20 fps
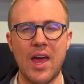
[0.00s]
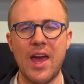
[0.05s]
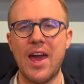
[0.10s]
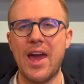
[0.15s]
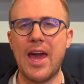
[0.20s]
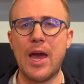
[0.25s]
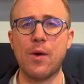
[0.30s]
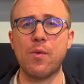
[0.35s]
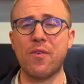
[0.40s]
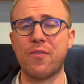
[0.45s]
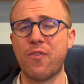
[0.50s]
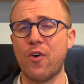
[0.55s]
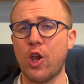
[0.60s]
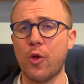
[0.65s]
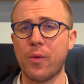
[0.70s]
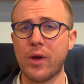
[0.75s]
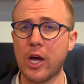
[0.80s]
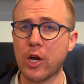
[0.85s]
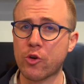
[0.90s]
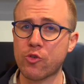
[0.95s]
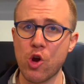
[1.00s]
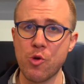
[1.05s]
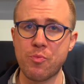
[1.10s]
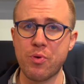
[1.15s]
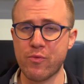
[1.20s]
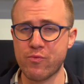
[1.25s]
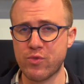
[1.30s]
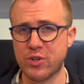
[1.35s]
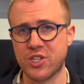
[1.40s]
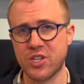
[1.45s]
Here we're following a group
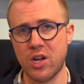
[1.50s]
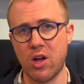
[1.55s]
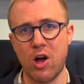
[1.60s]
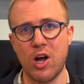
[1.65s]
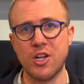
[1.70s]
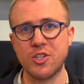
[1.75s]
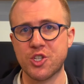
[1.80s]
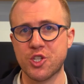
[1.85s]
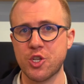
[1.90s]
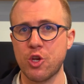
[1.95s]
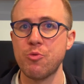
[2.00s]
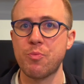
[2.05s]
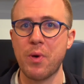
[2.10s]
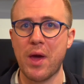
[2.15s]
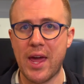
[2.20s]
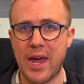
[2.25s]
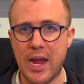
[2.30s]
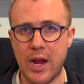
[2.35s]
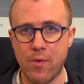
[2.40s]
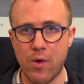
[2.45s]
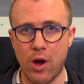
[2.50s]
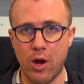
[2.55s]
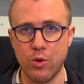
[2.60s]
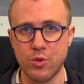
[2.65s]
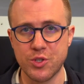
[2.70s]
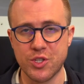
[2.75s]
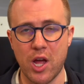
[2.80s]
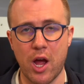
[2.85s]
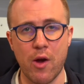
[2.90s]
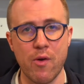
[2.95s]
of retired
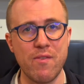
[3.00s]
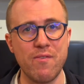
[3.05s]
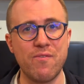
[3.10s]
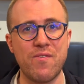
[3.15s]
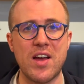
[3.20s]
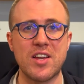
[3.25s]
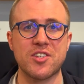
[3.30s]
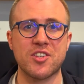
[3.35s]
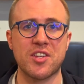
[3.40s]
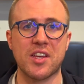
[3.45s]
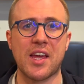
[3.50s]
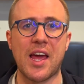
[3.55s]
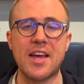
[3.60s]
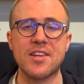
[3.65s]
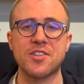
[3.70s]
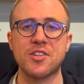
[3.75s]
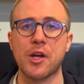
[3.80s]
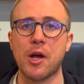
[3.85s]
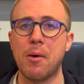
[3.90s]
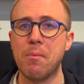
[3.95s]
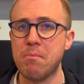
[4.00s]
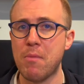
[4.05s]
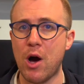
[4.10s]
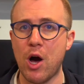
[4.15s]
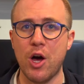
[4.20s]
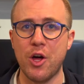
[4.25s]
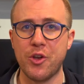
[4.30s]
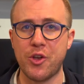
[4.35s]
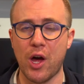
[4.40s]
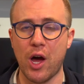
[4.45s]
superheroes that are investigating a
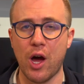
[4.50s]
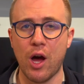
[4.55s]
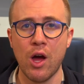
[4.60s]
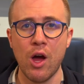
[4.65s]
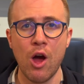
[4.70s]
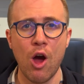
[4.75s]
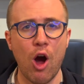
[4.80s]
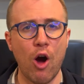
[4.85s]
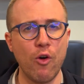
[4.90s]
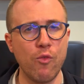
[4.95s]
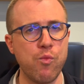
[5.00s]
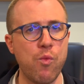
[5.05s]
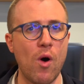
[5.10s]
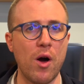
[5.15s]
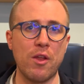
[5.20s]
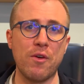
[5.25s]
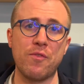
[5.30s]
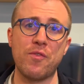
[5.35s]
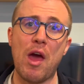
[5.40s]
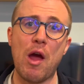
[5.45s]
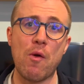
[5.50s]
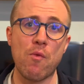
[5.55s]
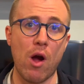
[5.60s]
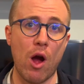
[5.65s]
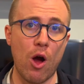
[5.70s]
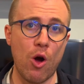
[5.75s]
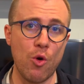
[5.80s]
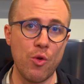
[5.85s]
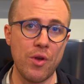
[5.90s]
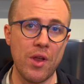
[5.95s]
murder of one of their
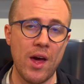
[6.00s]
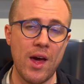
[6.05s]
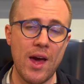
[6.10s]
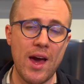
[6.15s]
own,